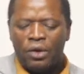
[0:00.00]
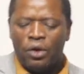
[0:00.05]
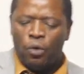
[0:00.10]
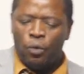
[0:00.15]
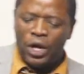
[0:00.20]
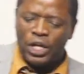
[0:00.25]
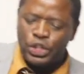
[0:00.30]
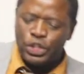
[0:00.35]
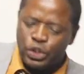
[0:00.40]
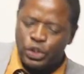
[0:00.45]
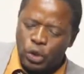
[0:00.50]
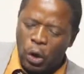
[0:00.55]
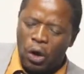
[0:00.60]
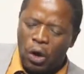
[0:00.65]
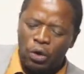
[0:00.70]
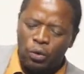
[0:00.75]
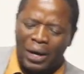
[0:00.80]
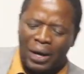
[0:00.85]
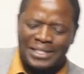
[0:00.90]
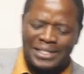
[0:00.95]
When
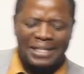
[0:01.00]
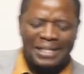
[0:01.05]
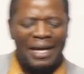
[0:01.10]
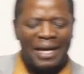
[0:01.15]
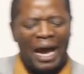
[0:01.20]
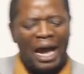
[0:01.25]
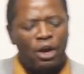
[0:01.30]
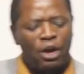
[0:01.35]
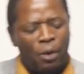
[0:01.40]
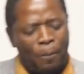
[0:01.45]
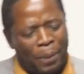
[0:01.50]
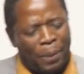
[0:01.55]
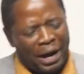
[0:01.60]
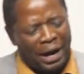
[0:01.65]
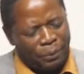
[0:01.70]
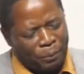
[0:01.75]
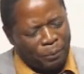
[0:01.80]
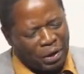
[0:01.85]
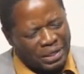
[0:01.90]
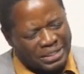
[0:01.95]
John was at the Isle of
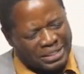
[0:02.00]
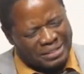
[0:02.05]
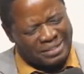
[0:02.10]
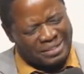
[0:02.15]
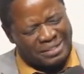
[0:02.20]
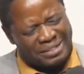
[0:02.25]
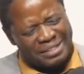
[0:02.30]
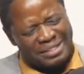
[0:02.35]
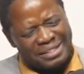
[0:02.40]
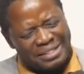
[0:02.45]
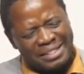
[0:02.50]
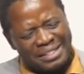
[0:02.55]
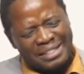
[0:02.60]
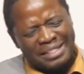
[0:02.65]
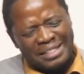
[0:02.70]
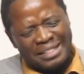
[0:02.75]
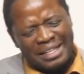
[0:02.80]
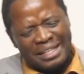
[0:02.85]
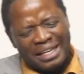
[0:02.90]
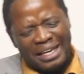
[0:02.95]
Patmos,
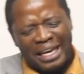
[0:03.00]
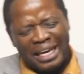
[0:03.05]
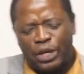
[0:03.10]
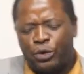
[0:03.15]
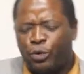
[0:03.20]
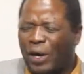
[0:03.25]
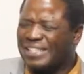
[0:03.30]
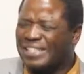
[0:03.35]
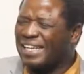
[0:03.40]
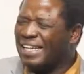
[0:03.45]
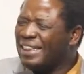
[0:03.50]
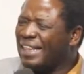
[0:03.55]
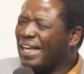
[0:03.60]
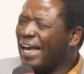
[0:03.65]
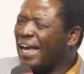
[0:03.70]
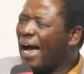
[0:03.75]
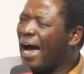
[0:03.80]
it was in the